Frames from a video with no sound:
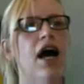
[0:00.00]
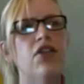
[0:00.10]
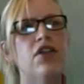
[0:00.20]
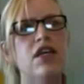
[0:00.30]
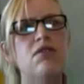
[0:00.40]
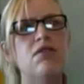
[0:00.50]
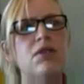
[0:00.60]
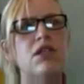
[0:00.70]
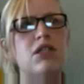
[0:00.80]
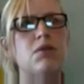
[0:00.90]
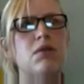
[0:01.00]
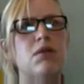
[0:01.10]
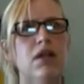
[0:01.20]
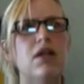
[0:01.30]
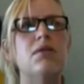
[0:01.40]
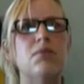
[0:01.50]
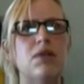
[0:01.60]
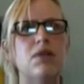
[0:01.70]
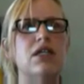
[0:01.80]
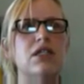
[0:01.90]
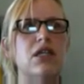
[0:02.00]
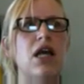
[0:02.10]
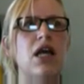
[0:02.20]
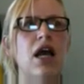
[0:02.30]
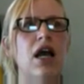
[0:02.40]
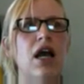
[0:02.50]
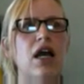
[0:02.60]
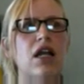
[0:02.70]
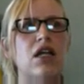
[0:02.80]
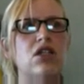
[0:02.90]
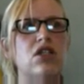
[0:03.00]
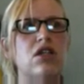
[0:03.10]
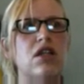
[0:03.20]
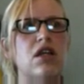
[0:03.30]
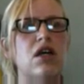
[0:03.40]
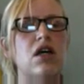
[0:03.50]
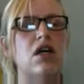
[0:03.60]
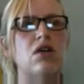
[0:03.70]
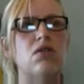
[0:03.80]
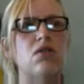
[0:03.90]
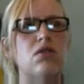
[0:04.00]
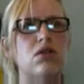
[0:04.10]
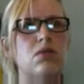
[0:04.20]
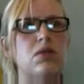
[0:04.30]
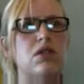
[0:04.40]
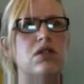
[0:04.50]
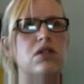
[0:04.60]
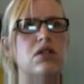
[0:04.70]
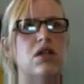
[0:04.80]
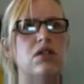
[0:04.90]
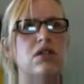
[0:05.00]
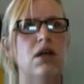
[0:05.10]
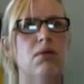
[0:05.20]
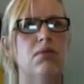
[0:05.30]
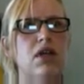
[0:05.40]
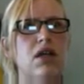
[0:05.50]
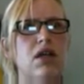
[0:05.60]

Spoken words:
be experiment because in each of the groups, something